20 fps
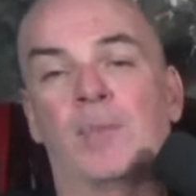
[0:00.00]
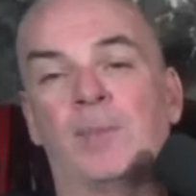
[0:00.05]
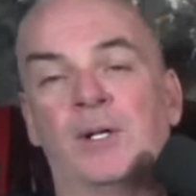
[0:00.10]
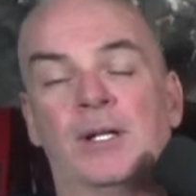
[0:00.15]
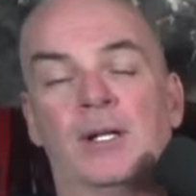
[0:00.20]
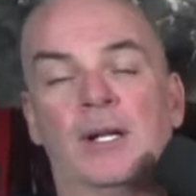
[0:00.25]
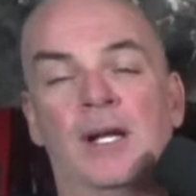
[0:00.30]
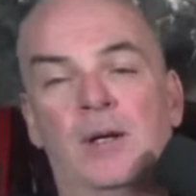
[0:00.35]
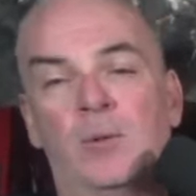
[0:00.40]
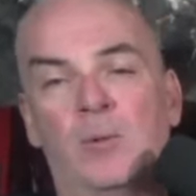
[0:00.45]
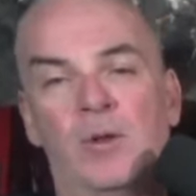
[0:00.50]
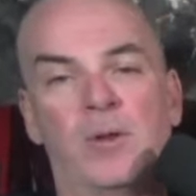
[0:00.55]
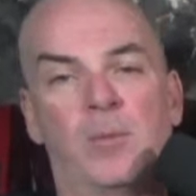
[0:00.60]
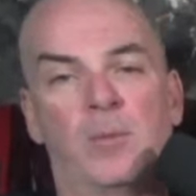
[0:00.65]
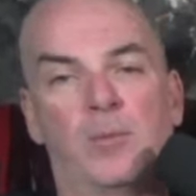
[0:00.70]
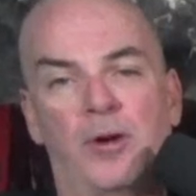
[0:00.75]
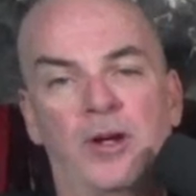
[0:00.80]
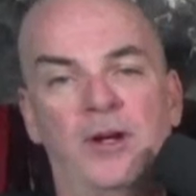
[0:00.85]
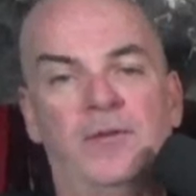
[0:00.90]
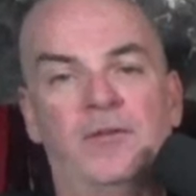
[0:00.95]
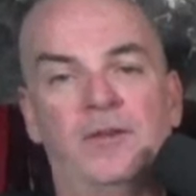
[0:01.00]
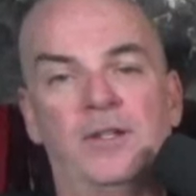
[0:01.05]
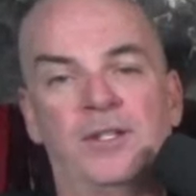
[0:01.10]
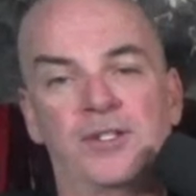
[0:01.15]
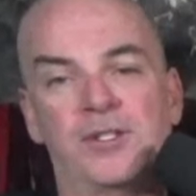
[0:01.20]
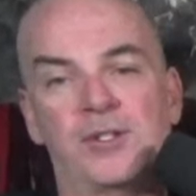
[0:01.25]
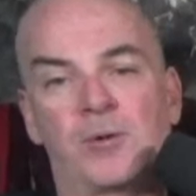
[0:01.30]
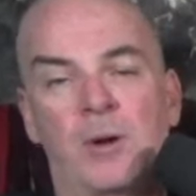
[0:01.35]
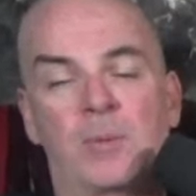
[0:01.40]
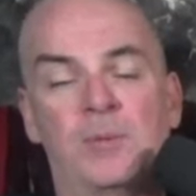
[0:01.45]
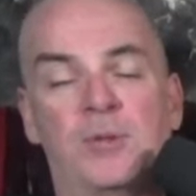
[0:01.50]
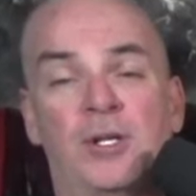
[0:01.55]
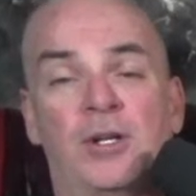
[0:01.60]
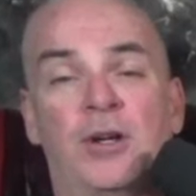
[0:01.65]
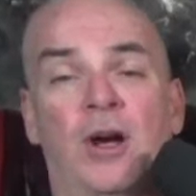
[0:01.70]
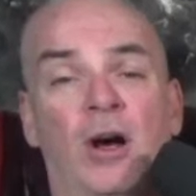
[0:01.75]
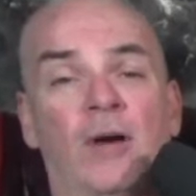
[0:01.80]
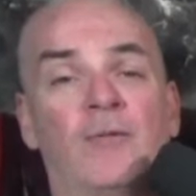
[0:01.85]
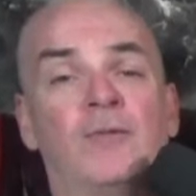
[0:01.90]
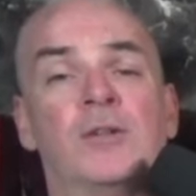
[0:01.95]
a link with a brief description
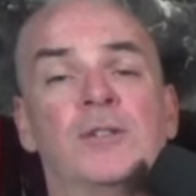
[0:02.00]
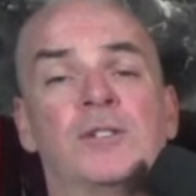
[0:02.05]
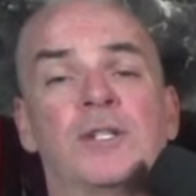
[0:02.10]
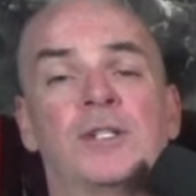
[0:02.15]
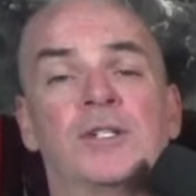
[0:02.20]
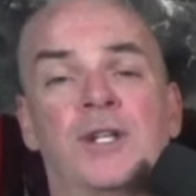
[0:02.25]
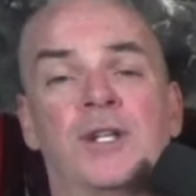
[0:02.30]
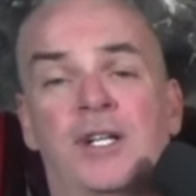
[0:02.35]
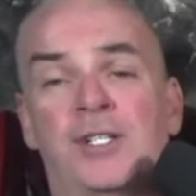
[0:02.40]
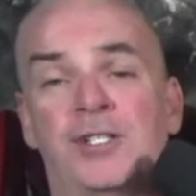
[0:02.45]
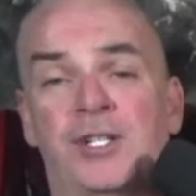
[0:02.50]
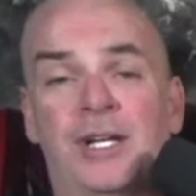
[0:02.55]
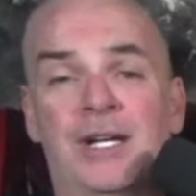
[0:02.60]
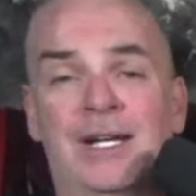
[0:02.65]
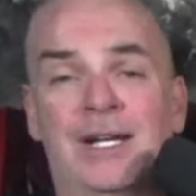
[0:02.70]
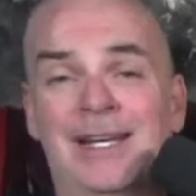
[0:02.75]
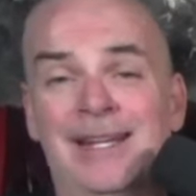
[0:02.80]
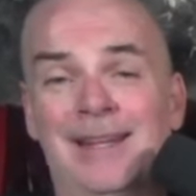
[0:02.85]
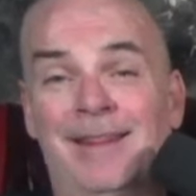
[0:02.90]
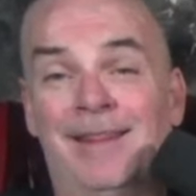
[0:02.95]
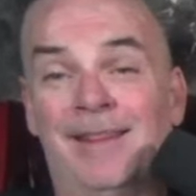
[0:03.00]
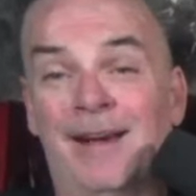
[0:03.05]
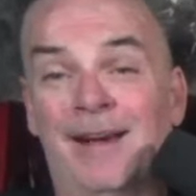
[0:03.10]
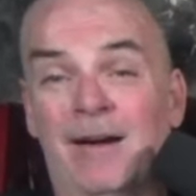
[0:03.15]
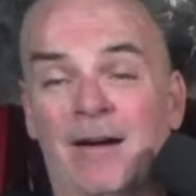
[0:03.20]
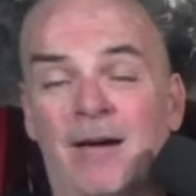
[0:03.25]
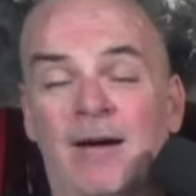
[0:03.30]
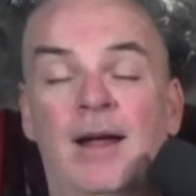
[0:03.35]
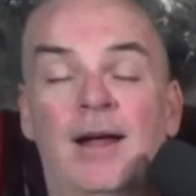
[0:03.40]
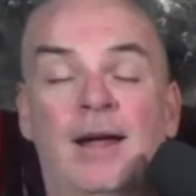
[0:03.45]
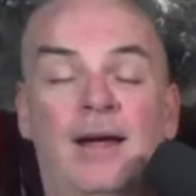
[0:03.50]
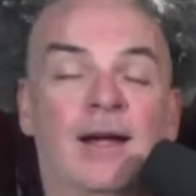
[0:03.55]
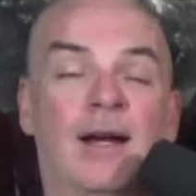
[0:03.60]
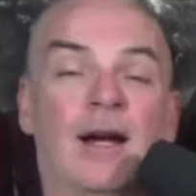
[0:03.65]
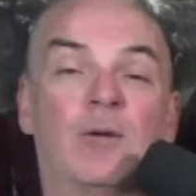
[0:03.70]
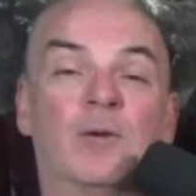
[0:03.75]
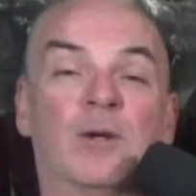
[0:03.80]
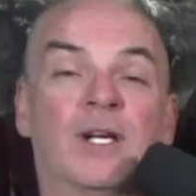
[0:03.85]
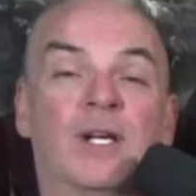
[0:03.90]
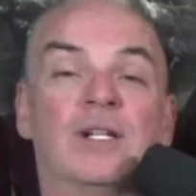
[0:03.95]
of your suggestion in there, and I
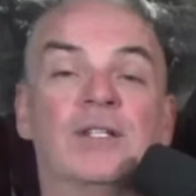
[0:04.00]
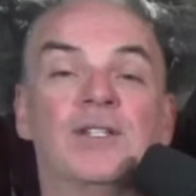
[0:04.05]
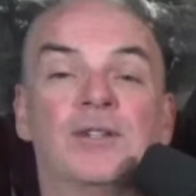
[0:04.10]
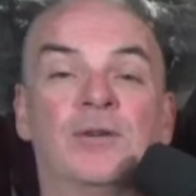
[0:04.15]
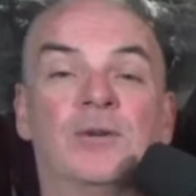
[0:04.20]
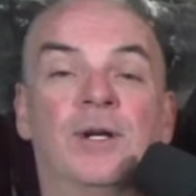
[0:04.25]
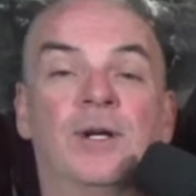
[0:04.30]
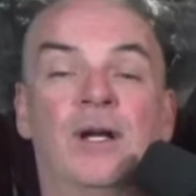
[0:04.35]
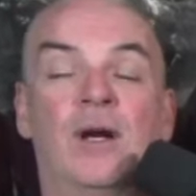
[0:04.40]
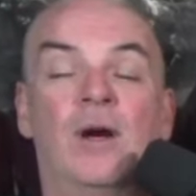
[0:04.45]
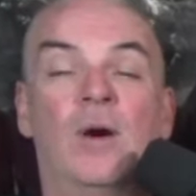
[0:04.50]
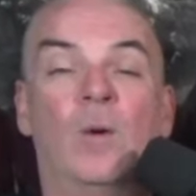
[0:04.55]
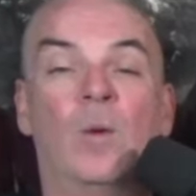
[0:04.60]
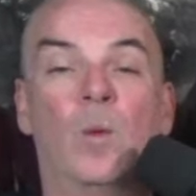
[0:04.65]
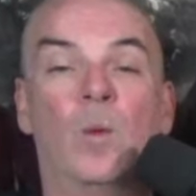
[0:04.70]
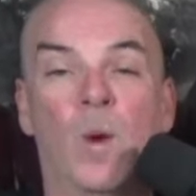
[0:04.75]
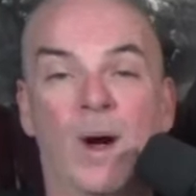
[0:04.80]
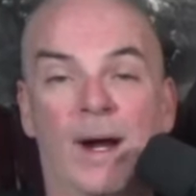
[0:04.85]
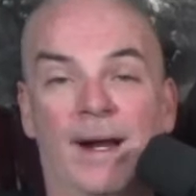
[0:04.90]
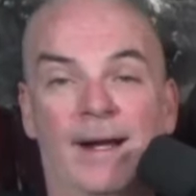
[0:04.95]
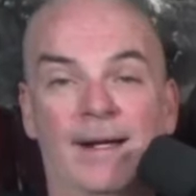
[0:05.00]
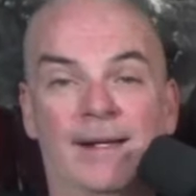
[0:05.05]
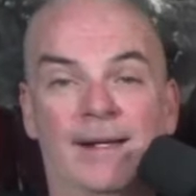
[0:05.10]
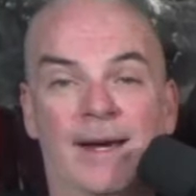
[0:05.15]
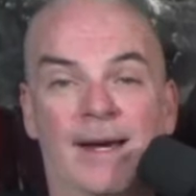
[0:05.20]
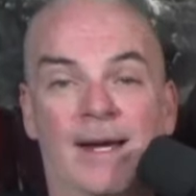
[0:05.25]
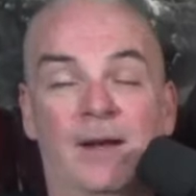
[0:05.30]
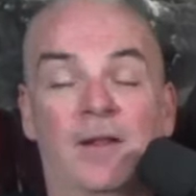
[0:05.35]
will get to it when I can.